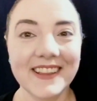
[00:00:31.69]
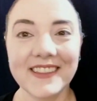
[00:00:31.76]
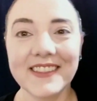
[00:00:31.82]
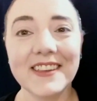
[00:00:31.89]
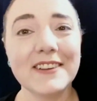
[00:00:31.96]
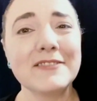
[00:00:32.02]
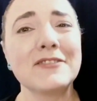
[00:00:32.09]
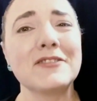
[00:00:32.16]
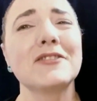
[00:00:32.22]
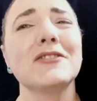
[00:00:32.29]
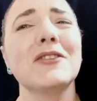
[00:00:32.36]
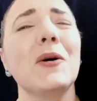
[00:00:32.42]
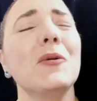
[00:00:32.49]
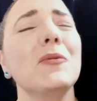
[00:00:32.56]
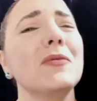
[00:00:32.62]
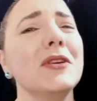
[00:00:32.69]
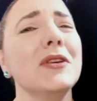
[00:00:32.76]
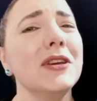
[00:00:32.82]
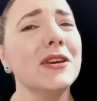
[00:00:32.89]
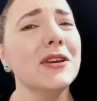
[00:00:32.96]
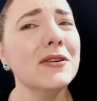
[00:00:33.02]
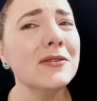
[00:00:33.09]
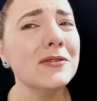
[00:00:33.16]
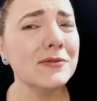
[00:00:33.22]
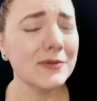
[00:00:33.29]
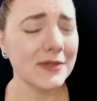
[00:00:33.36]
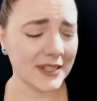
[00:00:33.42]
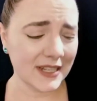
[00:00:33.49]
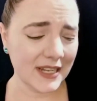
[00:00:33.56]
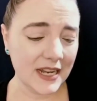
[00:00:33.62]
They're so
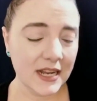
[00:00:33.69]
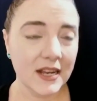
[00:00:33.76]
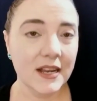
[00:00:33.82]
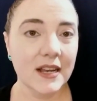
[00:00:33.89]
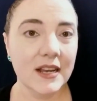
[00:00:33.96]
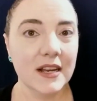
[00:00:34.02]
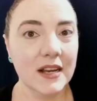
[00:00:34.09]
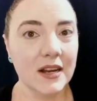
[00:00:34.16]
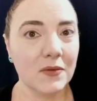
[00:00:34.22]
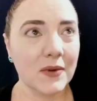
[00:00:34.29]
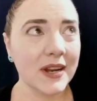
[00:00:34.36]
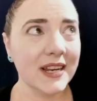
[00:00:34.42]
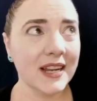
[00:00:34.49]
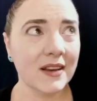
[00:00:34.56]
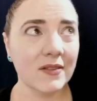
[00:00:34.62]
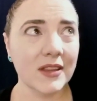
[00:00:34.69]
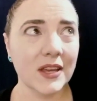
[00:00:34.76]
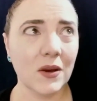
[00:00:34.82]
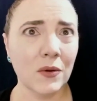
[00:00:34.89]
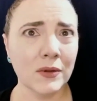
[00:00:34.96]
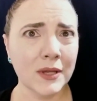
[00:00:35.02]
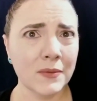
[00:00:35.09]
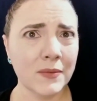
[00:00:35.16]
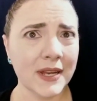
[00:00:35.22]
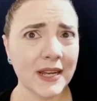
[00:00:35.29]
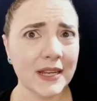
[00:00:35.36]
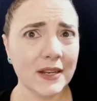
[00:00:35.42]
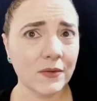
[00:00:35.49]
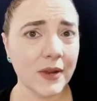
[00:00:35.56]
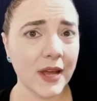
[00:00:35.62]
cute. Right now, the only one
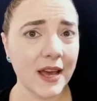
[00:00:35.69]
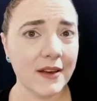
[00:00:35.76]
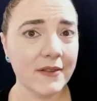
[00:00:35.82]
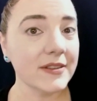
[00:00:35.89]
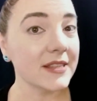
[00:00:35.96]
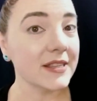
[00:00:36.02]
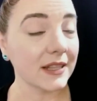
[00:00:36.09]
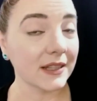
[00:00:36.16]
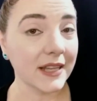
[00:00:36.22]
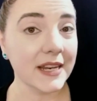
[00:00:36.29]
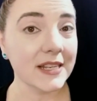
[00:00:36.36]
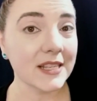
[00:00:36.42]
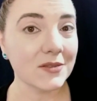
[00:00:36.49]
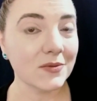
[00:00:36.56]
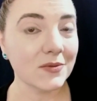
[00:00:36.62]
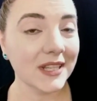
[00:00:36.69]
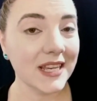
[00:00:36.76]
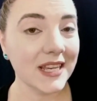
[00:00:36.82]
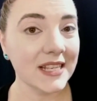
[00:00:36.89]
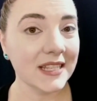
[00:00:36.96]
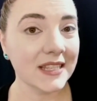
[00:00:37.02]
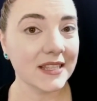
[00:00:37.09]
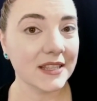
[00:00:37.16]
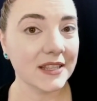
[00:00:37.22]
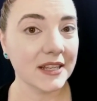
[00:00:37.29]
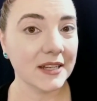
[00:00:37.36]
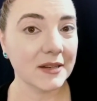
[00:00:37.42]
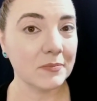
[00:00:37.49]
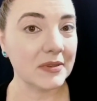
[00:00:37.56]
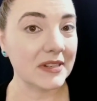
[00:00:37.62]
I don't have is the latest release,
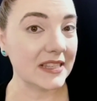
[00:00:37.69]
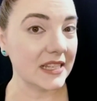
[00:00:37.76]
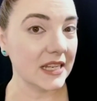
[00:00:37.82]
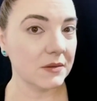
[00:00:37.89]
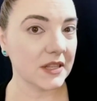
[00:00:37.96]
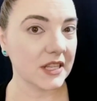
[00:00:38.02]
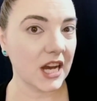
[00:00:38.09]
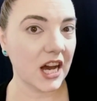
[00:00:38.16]
the Proceed with